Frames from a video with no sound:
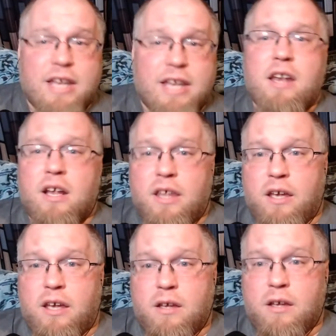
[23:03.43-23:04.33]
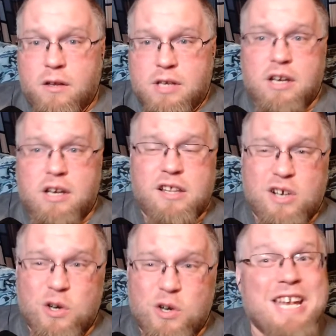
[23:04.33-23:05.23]
technically,
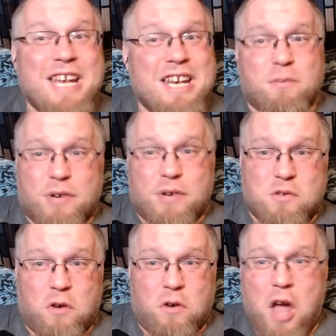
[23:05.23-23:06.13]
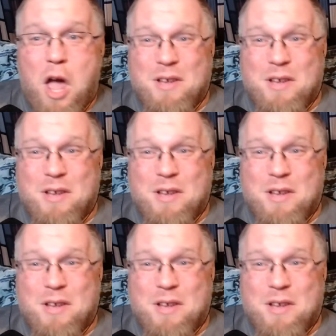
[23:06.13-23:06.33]
Courtney, it is a prison world,